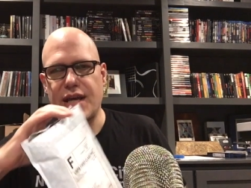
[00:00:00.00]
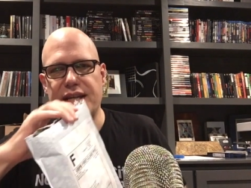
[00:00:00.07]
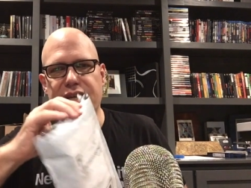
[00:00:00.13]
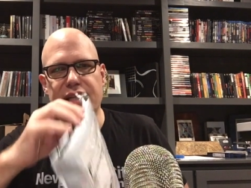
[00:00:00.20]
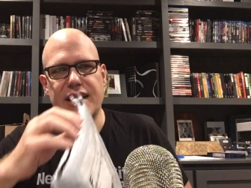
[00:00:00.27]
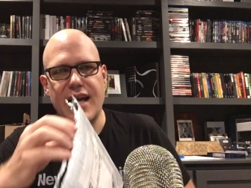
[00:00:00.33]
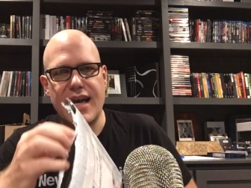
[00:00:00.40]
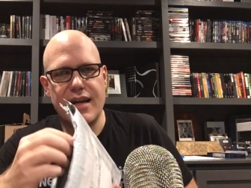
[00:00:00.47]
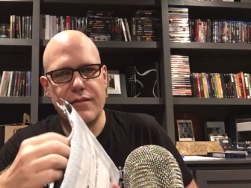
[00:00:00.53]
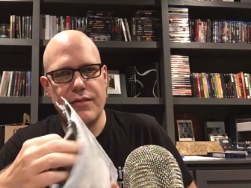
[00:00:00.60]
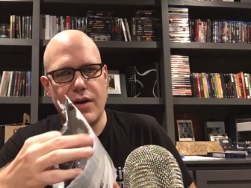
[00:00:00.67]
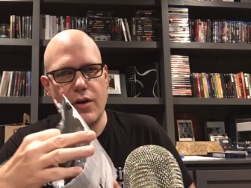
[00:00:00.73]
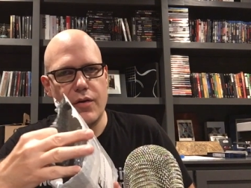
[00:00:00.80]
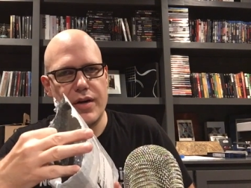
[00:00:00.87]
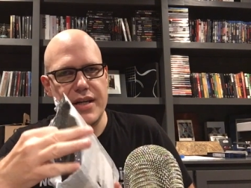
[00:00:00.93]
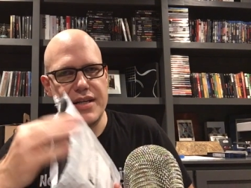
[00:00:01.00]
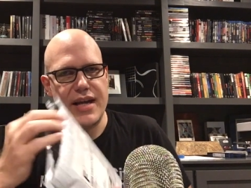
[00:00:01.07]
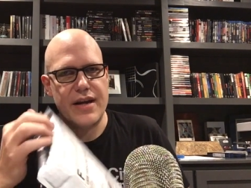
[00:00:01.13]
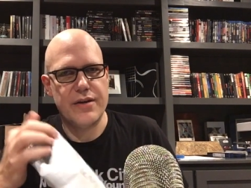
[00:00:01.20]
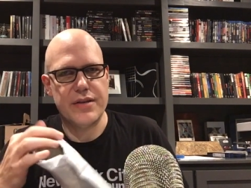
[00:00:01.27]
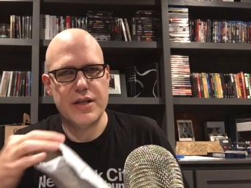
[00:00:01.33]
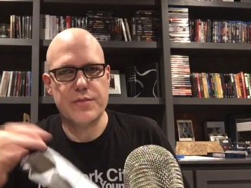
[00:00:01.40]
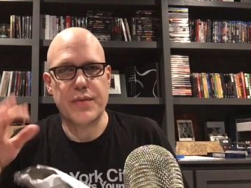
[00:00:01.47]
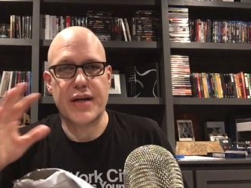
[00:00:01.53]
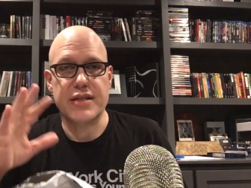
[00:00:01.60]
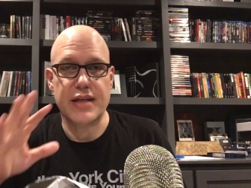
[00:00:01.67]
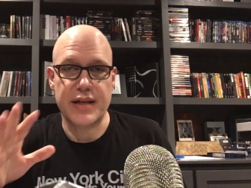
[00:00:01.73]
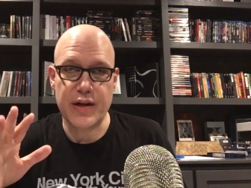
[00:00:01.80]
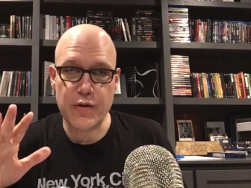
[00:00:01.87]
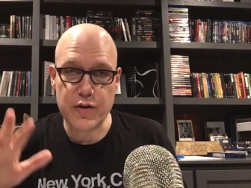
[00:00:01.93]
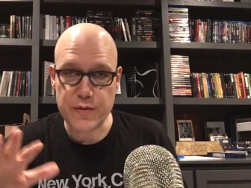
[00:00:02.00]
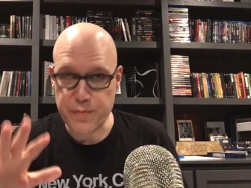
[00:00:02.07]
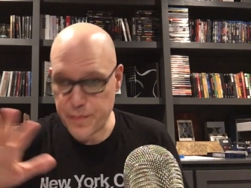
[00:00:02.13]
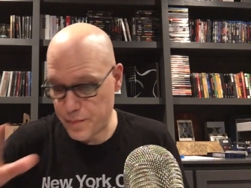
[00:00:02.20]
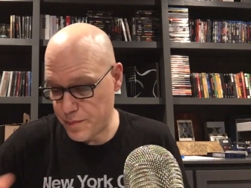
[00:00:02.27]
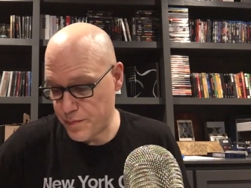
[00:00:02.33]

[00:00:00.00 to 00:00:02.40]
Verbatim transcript: I did kind of already tear these because I noticed